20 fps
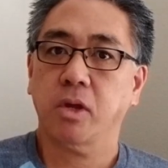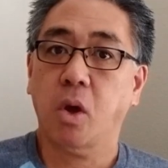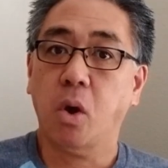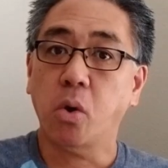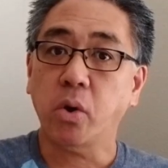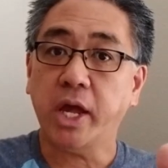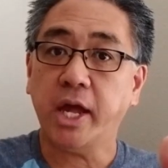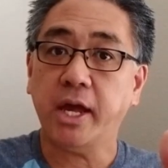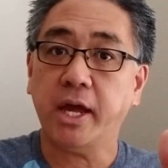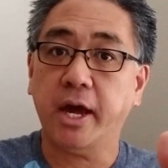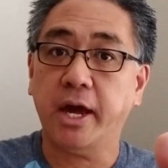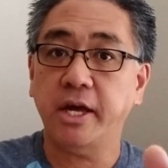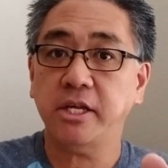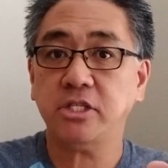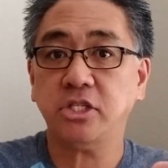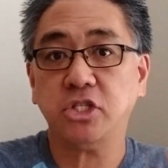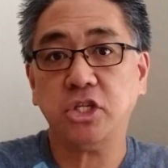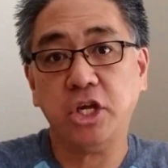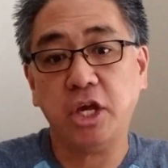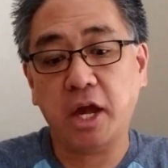Okay
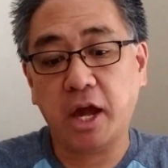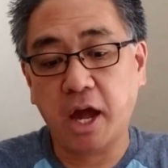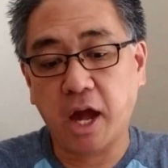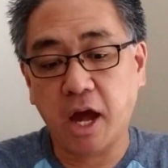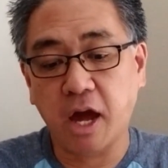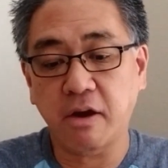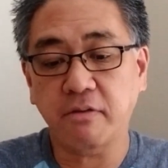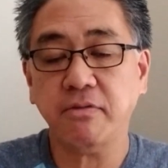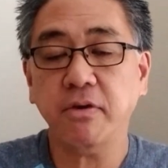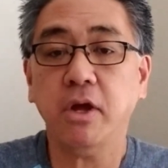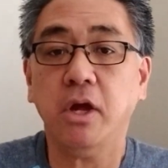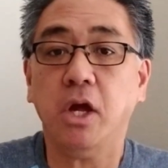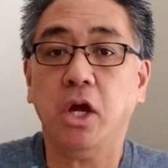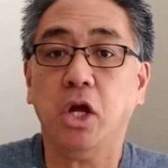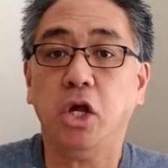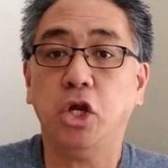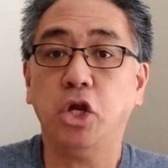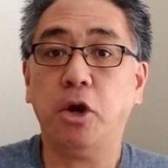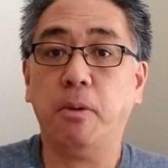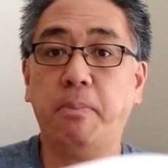guys, so you have
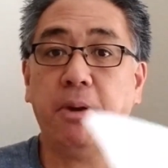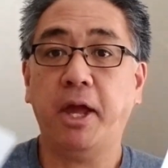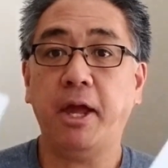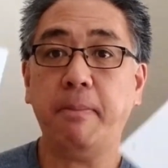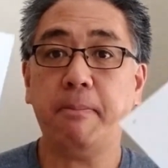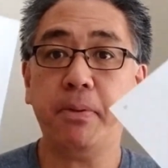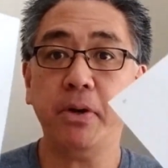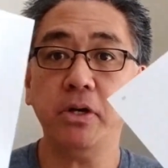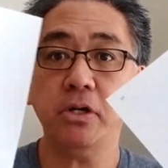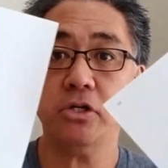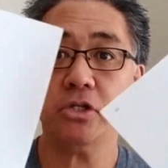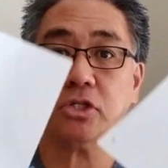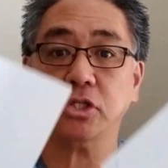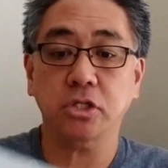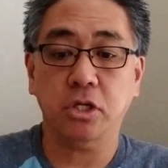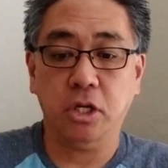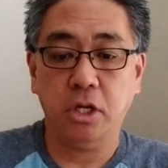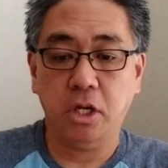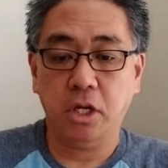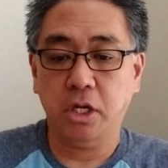your papers,
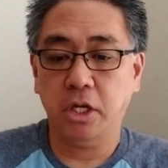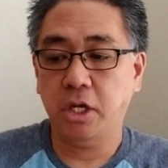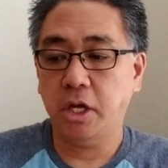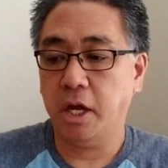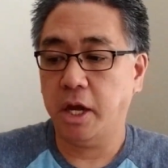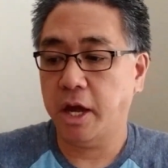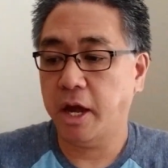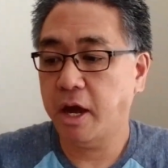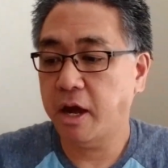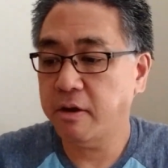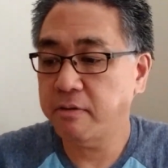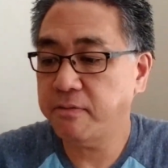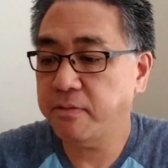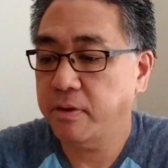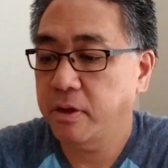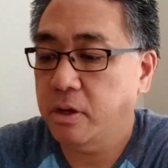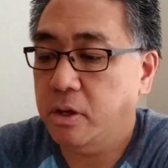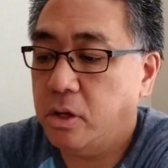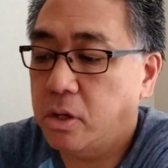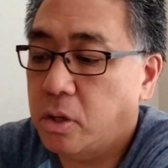you have
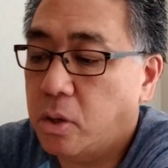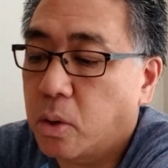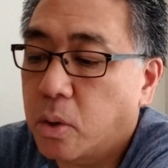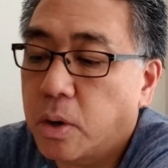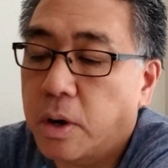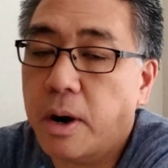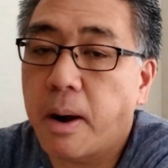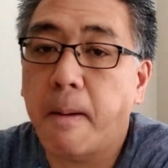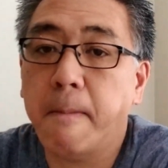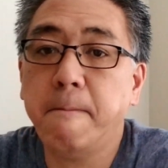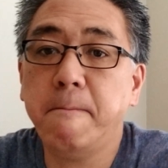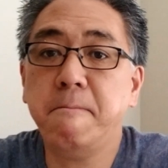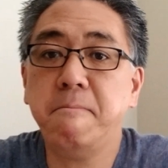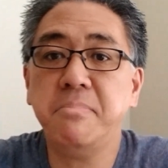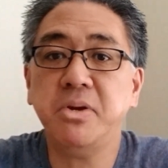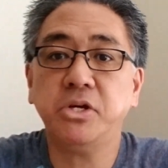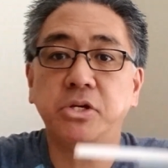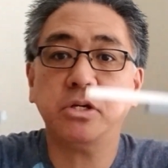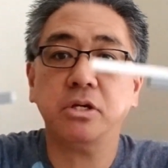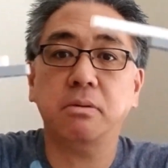your
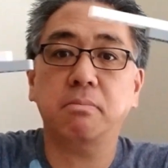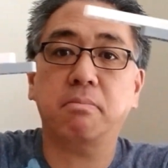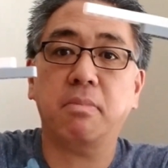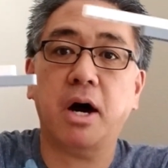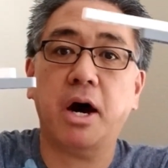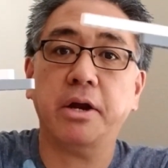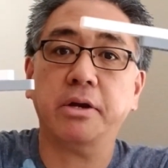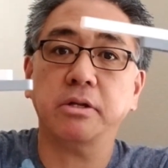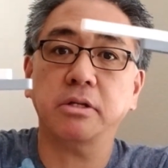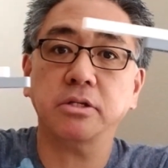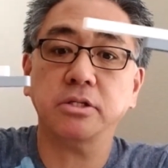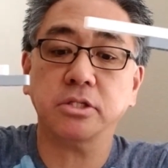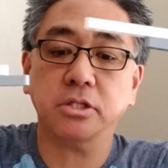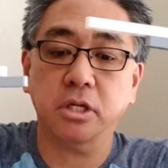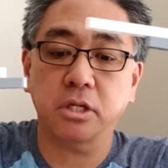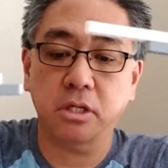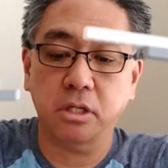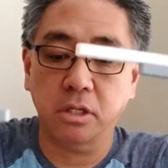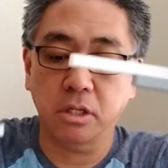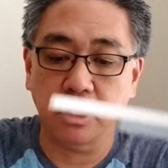mission models.
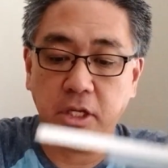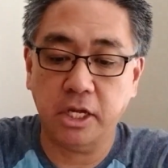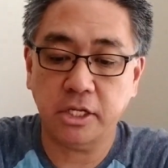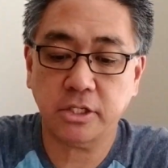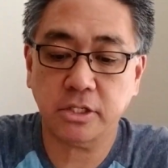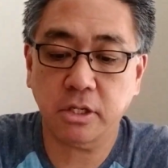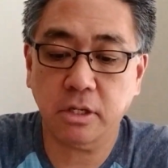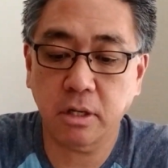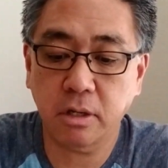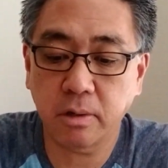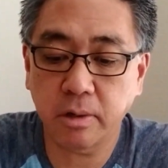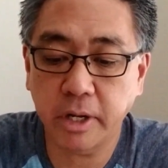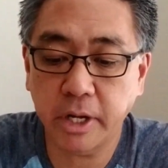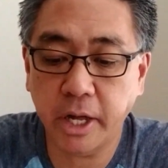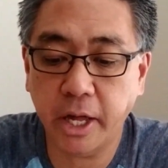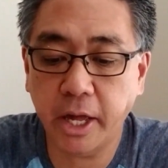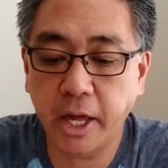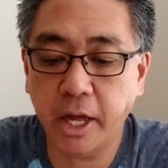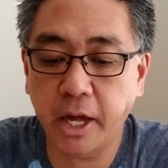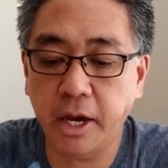Let's go
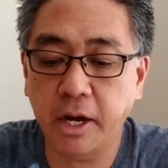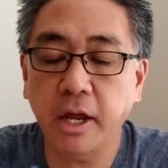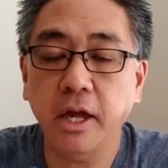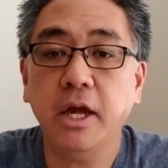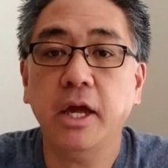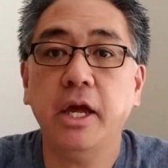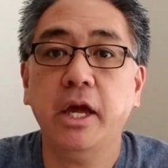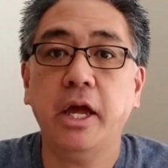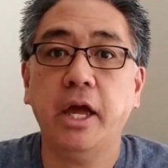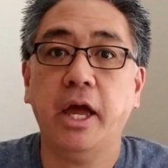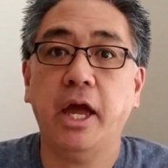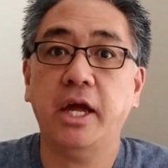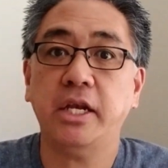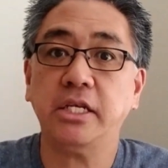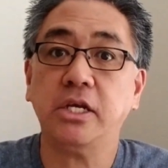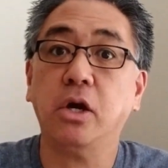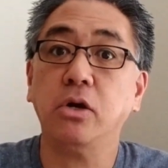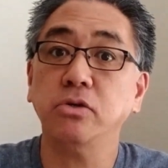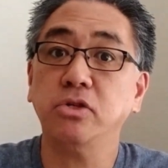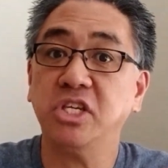ahead and
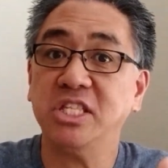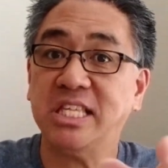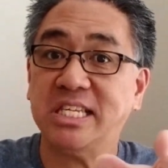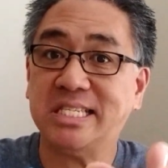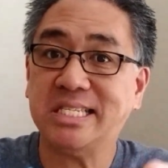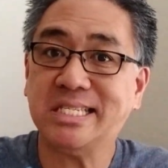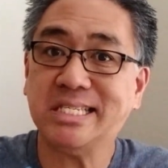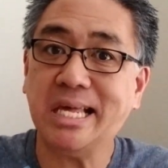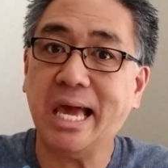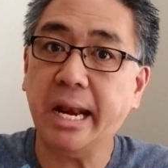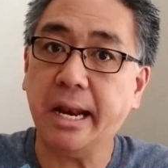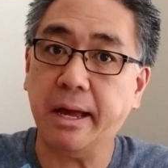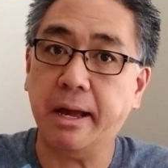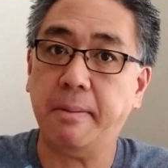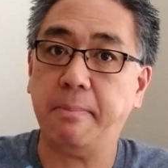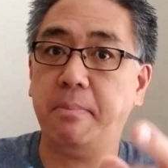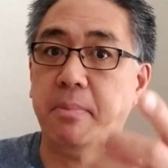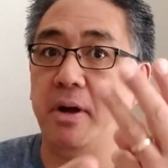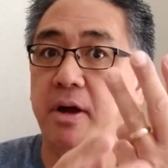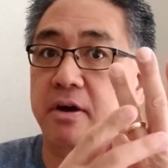go to the
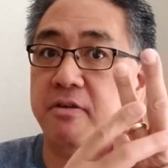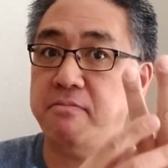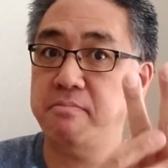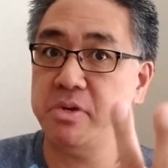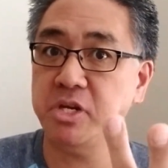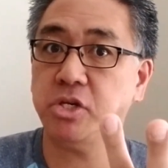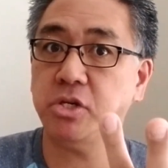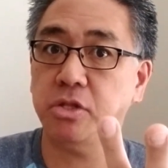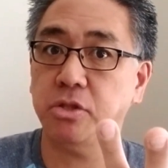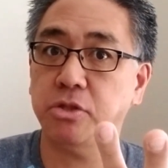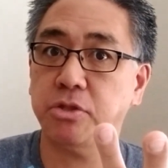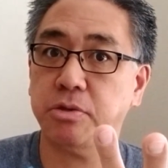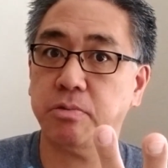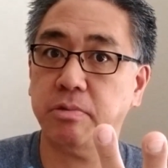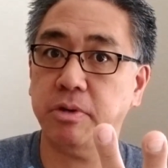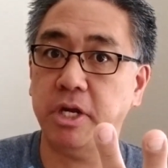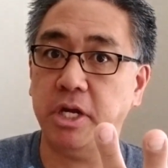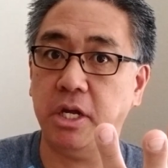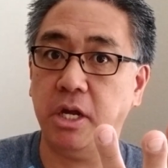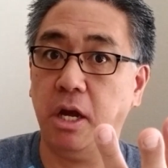setup of mission
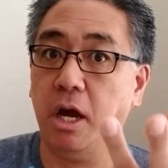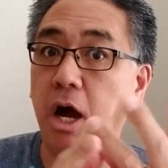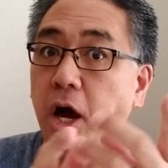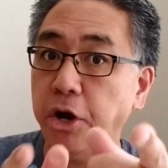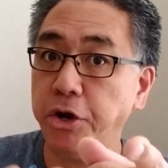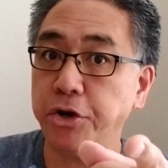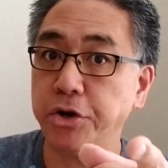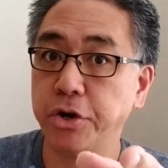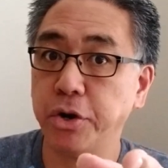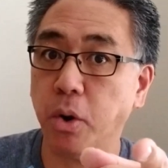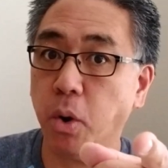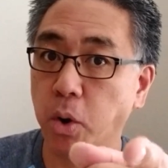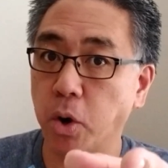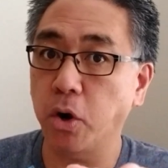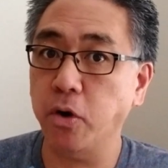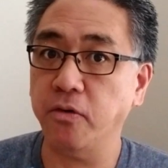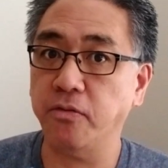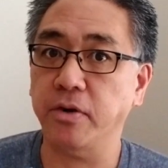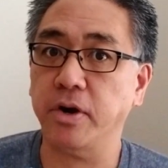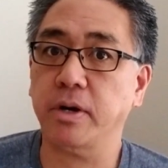three, under or
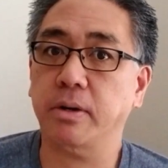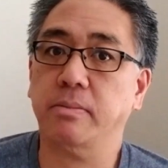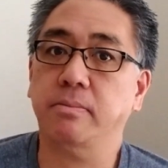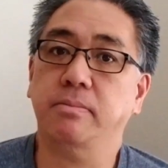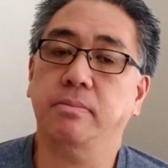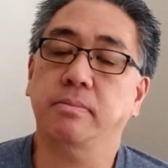over.